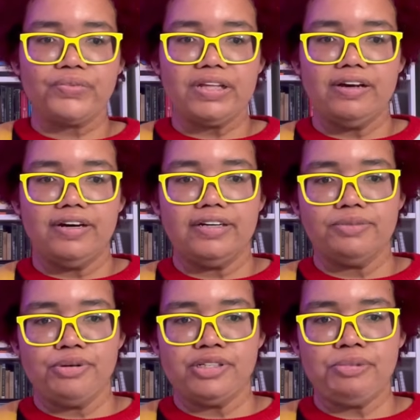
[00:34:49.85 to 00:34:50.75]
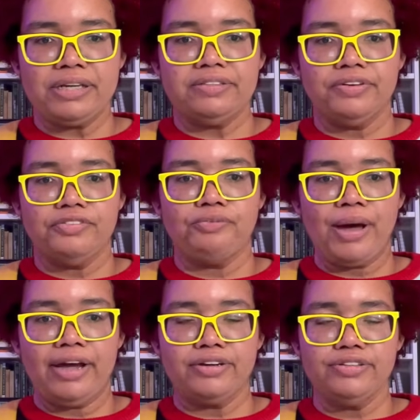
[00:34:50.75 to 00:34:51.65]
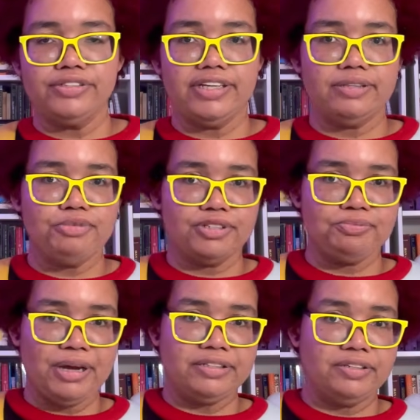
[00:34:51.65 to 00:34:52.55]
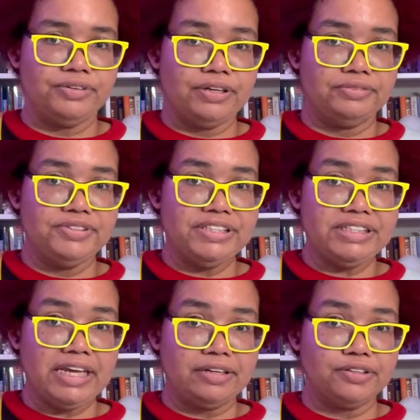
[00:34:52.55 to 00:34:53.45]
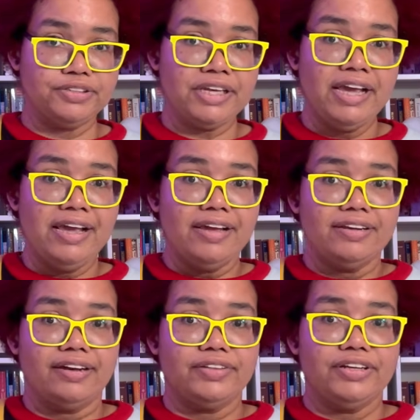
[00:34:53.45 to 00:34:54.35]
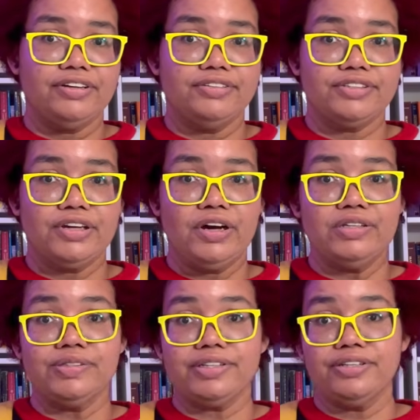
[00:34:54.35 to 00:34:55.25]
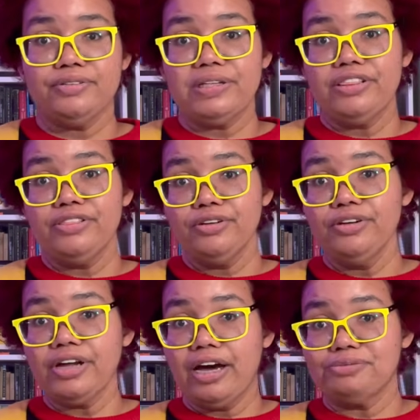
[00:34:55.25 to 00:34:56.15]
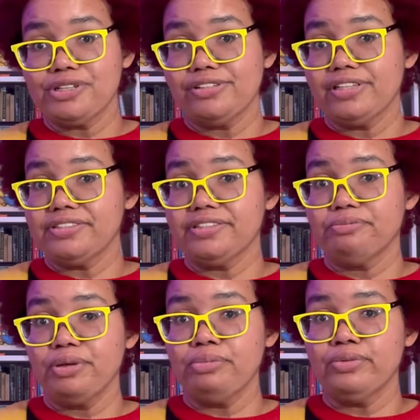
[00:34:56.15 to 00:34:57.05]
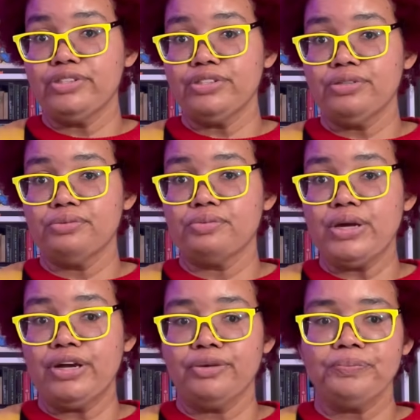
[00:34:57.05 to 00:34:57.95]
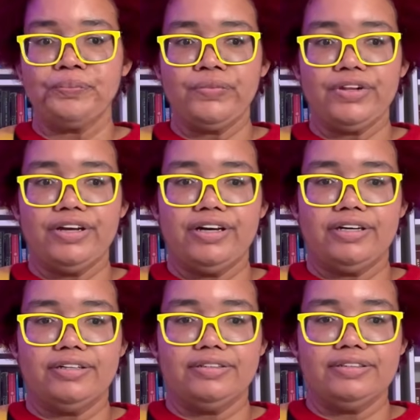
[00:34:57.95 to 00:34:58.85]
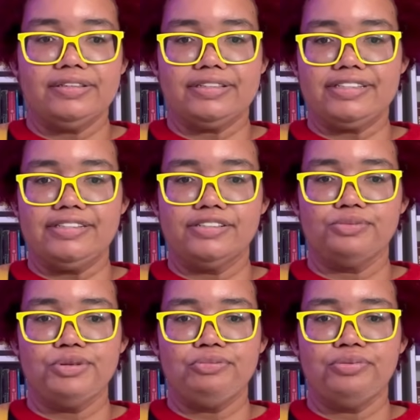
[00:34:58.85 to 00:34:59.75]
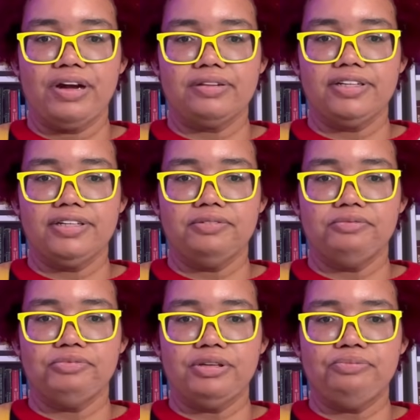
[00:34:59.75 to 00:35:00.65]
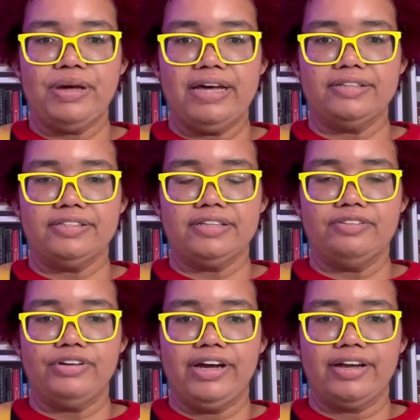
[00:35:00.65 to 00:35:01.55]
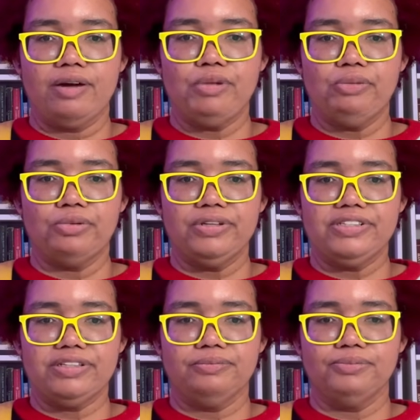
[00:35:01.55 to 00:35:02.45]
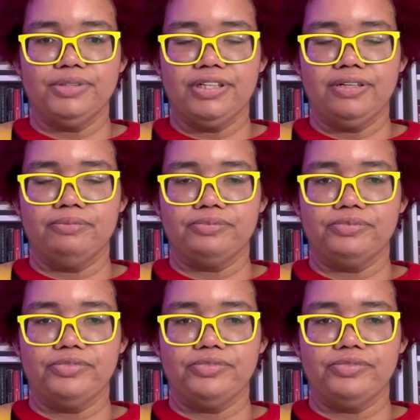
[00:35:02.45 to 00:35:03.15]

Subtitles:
the perspective of buyers and the perspective of sellers. Now there's also a third option that some people do where, let's see, this will probably be best if I come up with some